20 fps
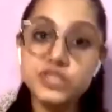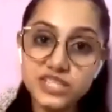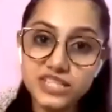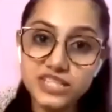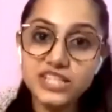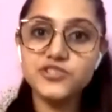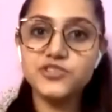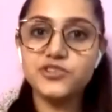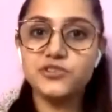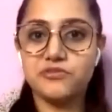to
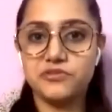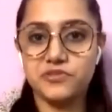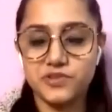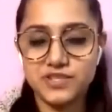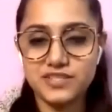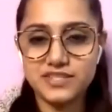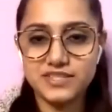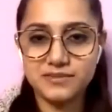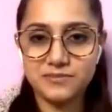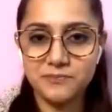teach you
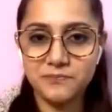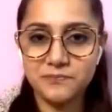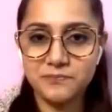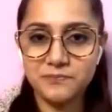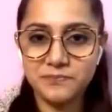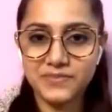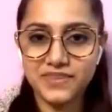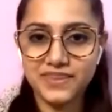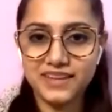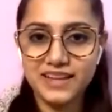first.
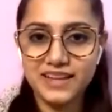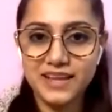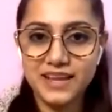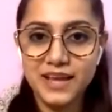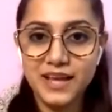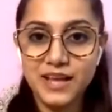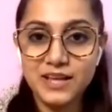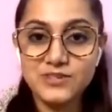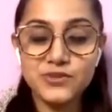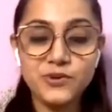Right.
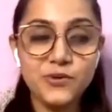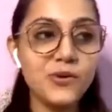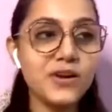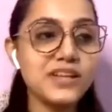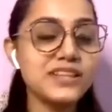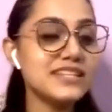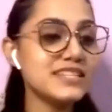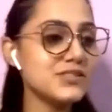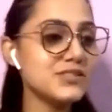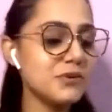So
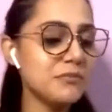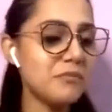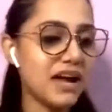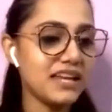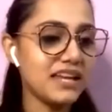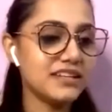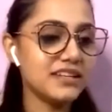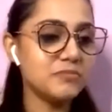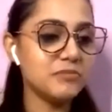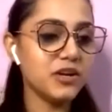this
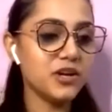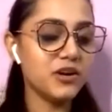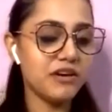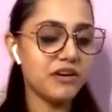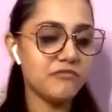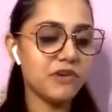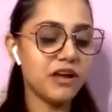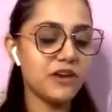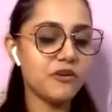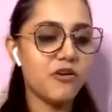reminded me
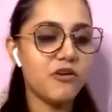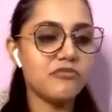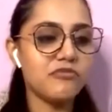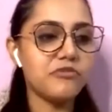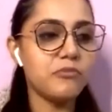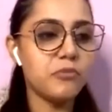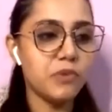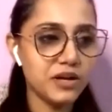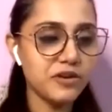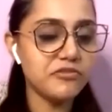one
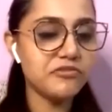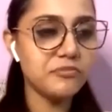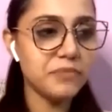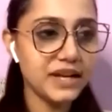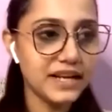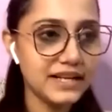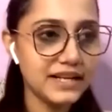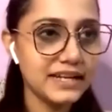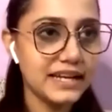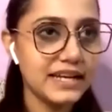of one of
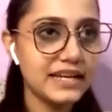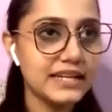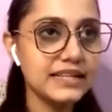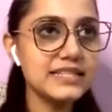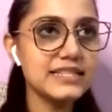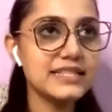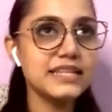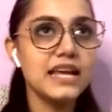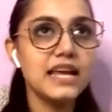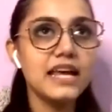my
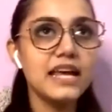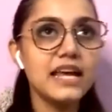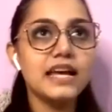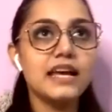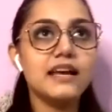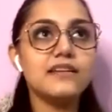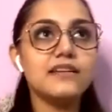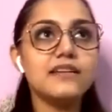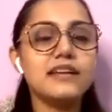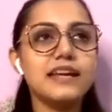clients.
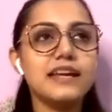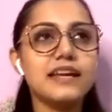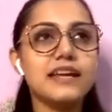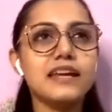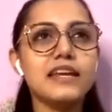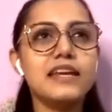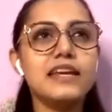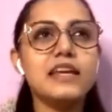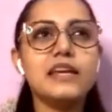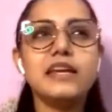Uh,
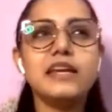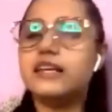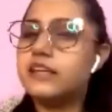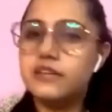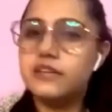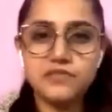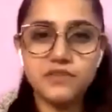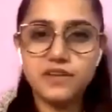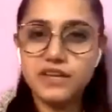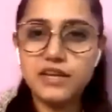like he
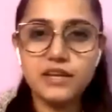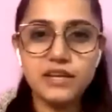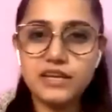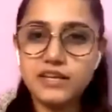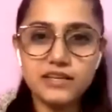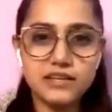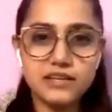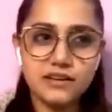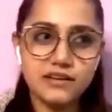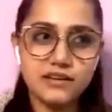lived,
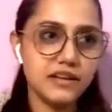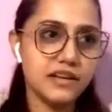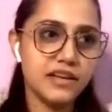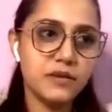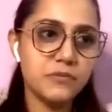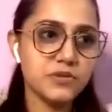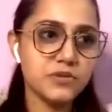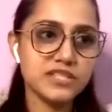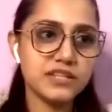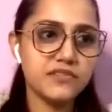he uh,
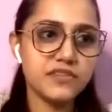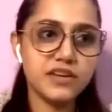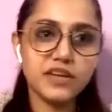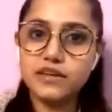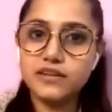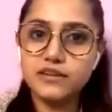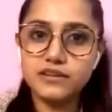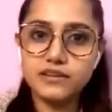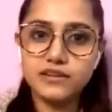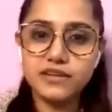he was
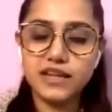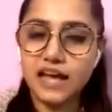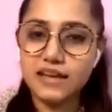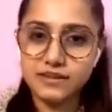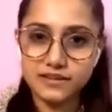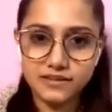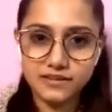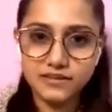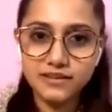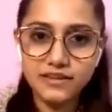living in
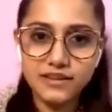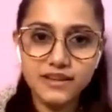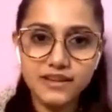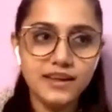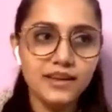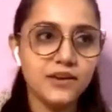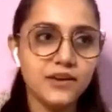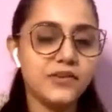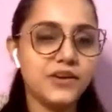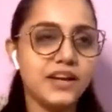Canada,
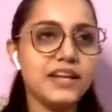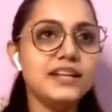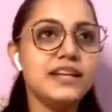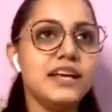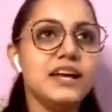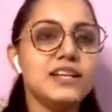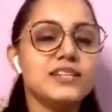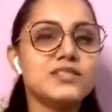right?